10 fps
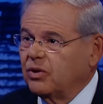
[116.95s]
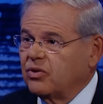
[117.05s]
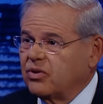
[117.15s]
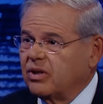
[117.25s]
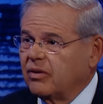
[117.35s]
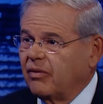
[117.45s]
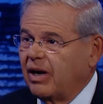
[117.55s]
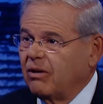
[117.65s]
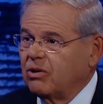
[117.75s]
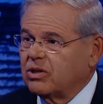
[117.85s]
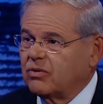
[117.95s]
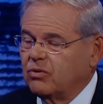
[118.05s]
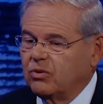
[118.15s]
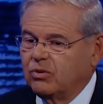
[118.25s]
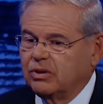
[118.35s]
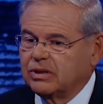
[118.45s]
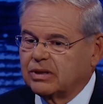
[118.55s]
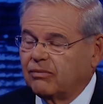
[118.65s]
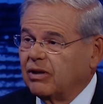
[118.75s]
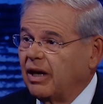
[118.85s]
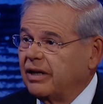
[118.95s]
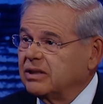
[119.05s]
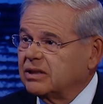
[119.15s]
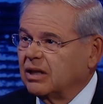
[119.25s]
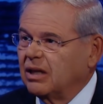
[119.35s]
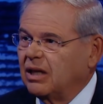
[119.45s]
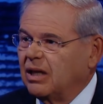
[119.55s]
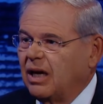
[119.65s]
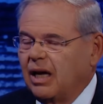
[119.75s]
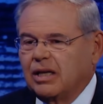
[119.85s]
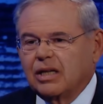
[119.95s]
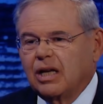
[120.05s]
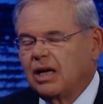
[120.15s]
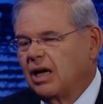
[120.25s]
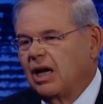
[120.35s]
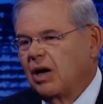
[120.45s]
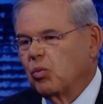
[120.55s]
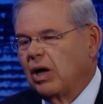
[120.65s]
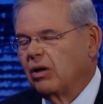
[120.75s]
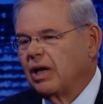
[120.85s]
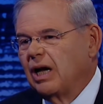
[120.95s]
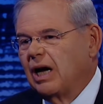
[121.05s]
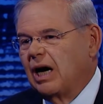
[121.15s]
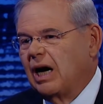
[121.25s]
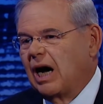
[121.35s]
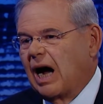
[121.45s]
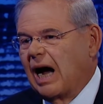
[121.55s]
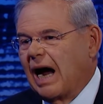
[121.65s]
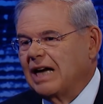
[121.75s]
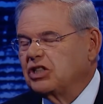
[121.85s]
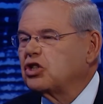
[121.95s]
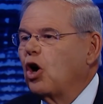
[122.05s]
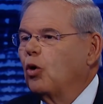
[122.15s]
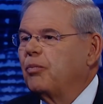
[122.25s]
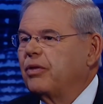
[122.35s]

with the Zika virus through encephalitis. Uh, and, and well, uh, I, I just hope